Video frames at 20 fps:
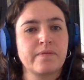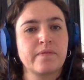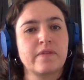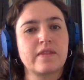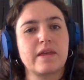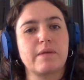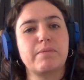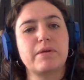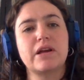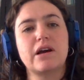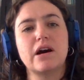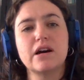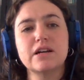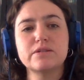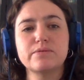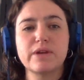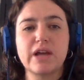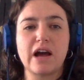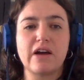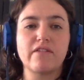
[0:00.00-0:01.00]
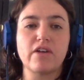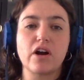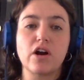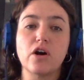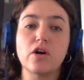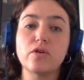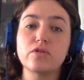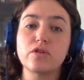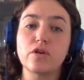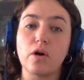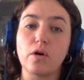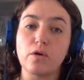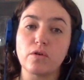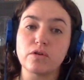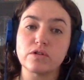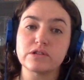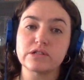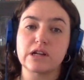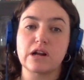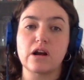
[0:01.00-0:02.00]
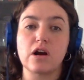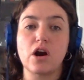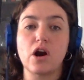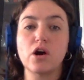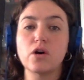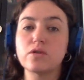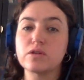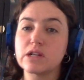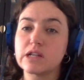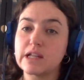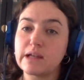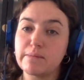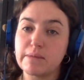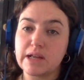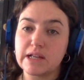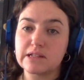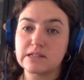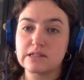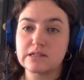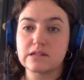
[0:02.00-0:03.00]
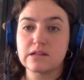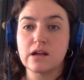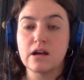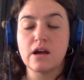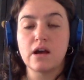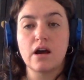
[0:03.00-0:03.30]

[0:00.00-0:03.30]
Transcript: that because we have our own goals and our own limits,